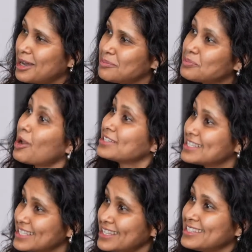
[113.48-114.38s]

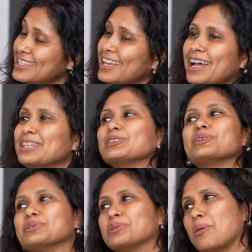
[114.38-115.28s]
processes. That's
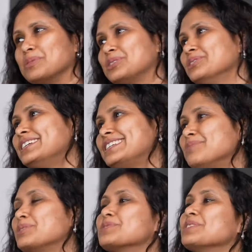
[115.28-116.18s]
also an opportunity
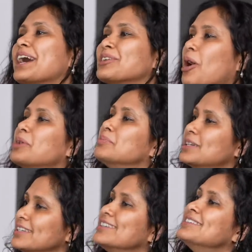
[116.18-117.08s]
because we are not
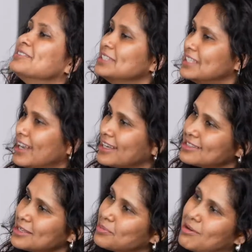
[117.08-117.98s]
burdened the
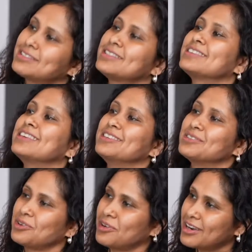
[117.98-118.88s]
legacy processes
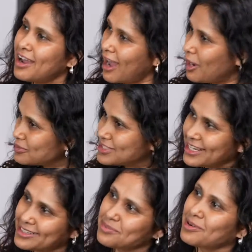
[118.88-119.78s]
or
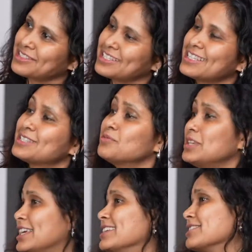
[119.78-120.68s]
outdated processes. We
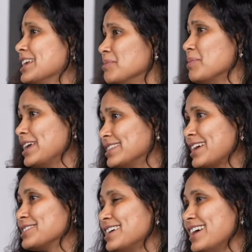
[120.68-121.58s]
can really make
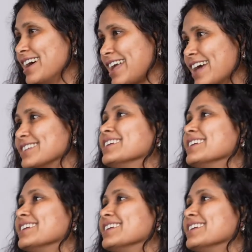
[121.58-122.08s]
that, again,